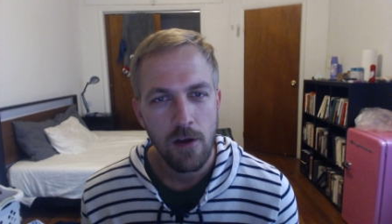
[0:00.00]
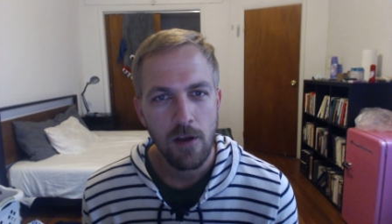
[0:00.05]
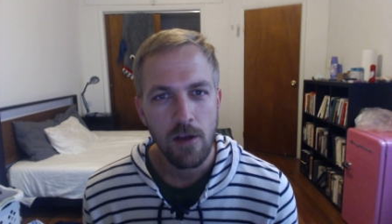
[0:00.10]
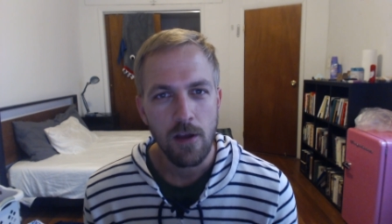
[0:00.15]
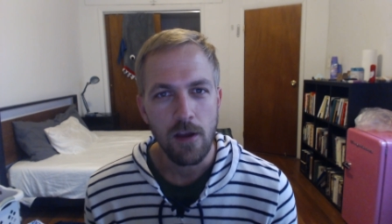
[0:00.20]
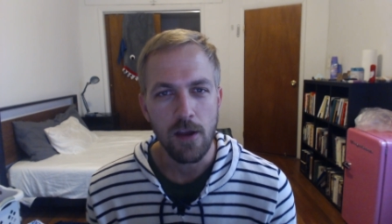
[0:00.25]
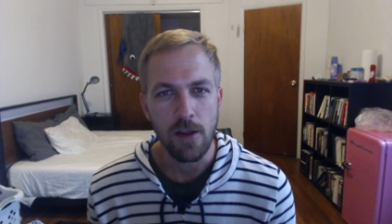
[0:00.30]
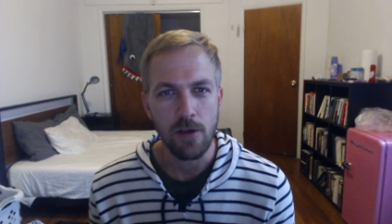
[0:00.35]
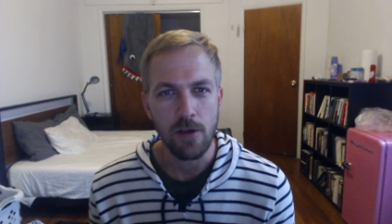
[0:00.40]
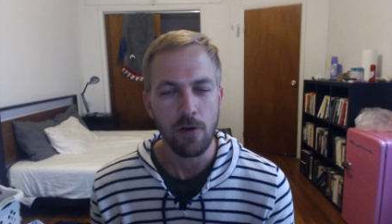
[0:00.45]

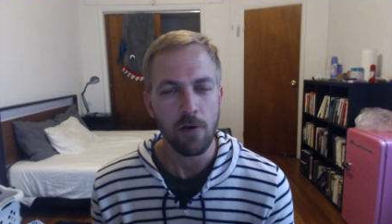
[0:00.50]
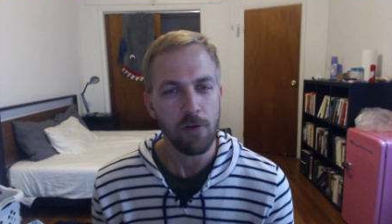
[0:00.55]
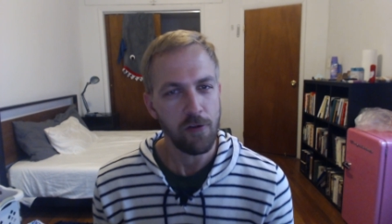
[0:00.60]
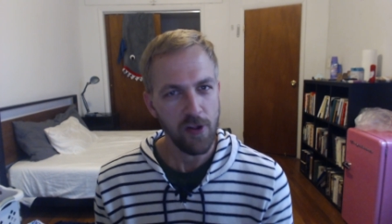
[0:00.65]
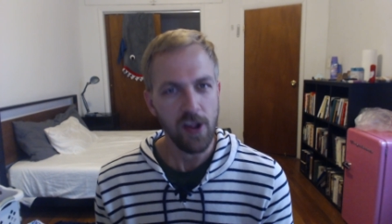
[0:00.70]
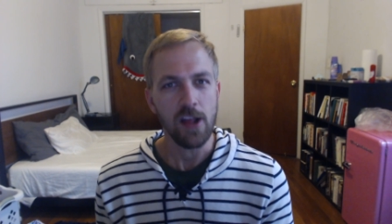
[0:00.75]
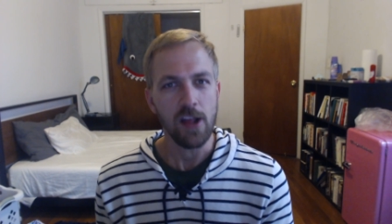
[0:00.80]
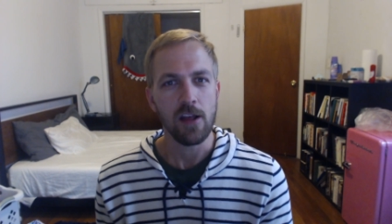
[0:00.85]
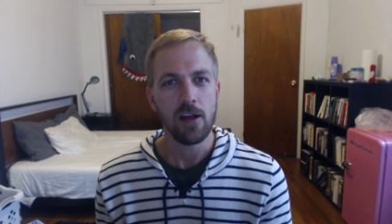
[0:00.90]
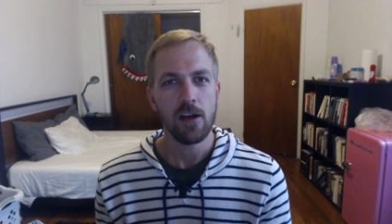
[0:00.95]
And he goes,
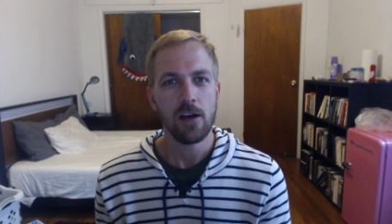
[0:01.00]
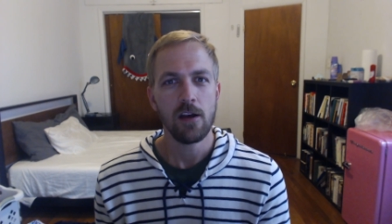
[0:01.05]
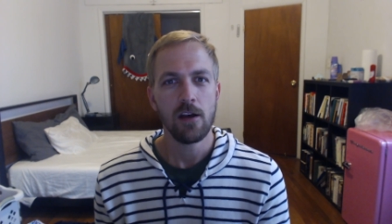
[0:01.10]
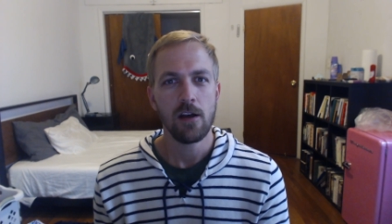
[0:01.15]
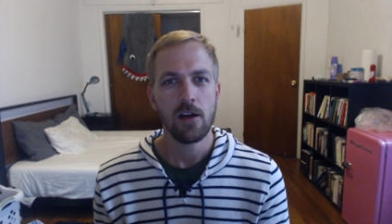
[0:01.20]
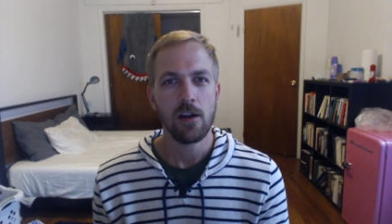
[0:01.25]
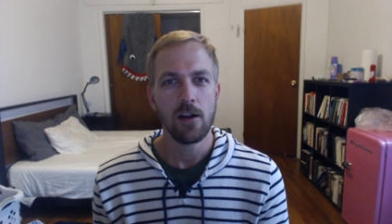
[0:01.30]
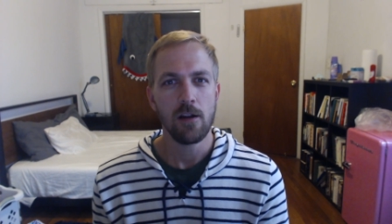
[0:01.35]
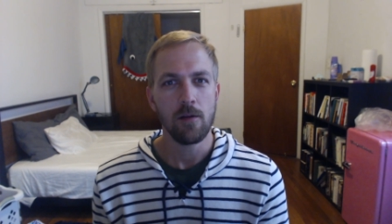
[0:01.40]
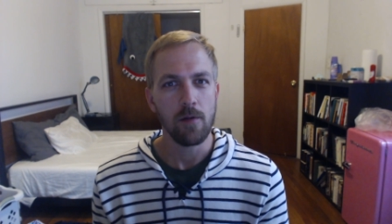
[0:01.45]
sí.
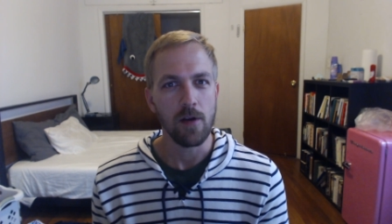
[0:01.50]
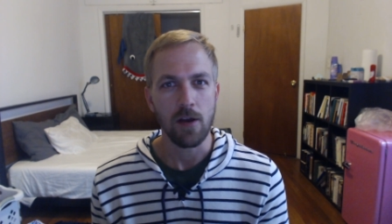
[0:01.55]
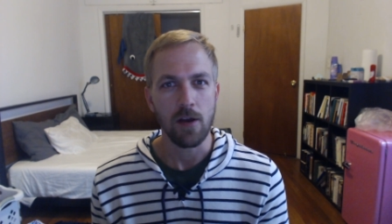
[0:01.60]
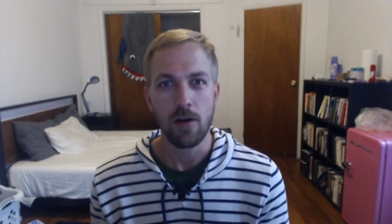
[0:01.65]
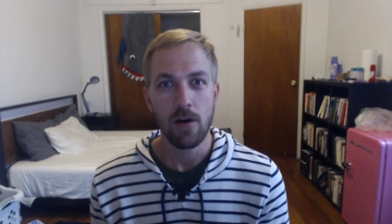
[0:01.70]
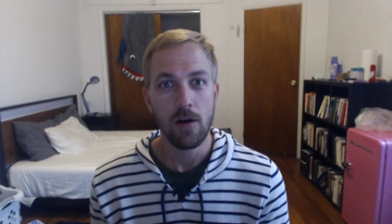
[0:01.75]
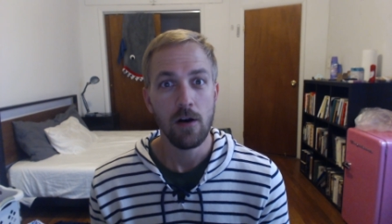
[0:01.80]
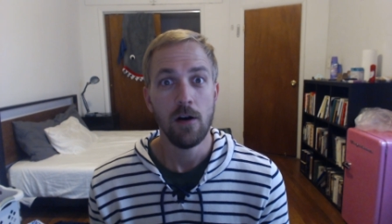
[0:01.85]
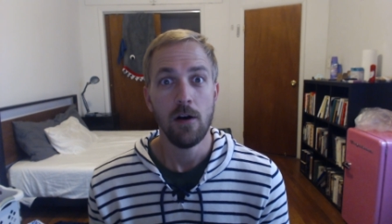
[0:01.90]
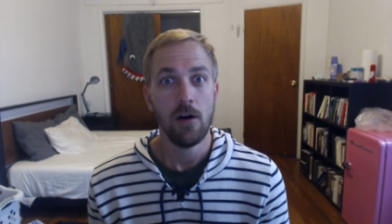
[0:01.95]
I'm like,
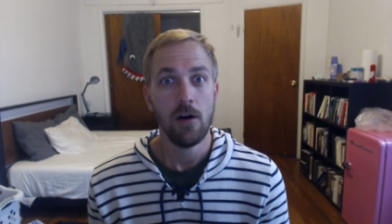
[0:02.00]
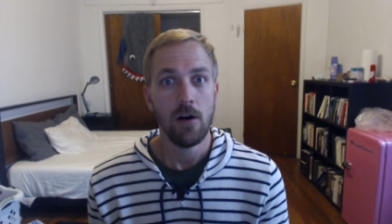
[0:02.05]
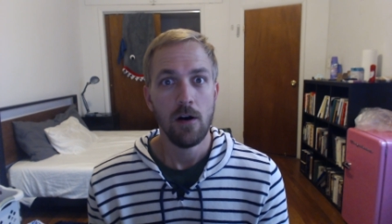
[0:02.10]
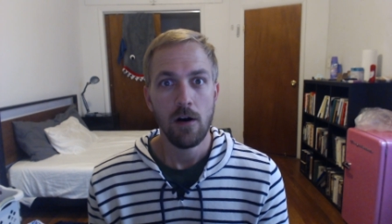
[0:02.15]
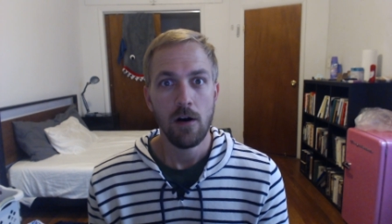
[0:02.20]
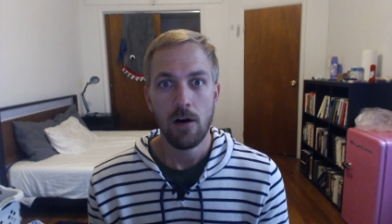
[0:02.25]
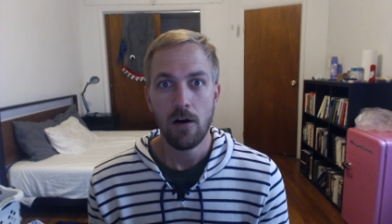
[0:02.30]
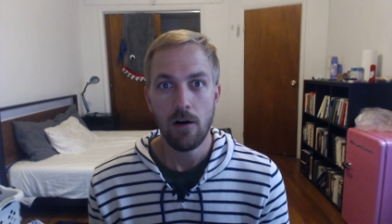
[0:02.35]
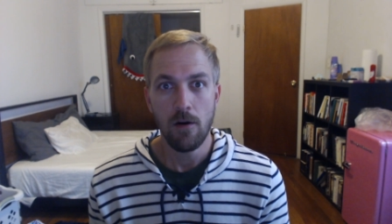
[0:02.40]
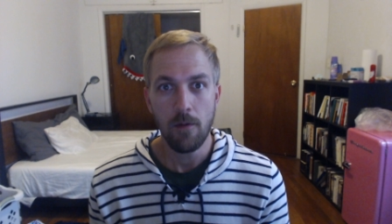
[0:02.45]

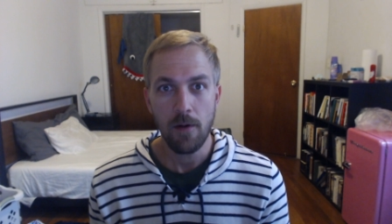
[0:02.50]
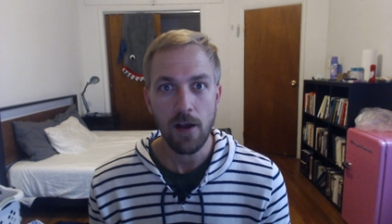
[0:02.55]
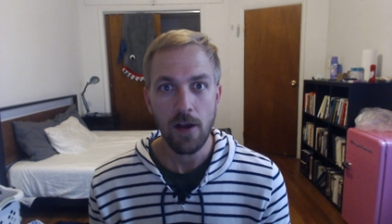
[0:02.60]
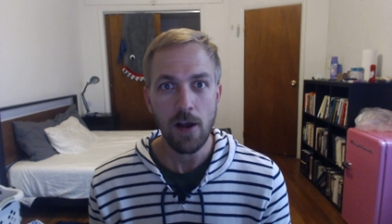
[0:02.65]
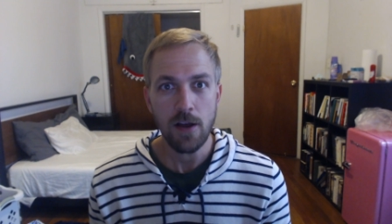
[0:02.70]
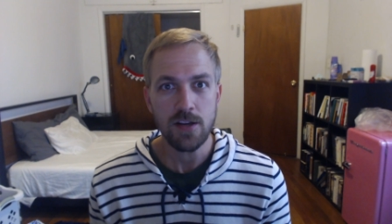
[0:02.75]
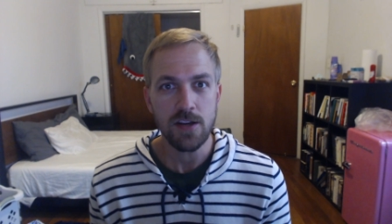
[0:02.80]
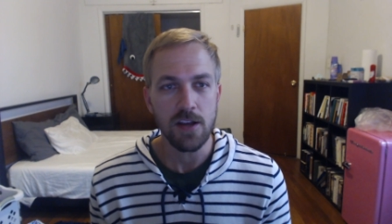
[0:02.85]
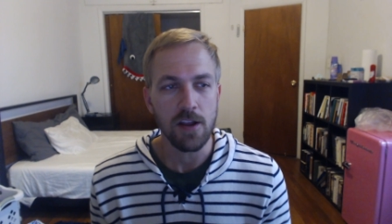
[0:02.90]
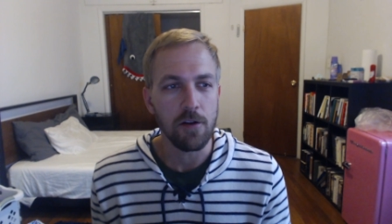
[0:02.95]
oh my gosh.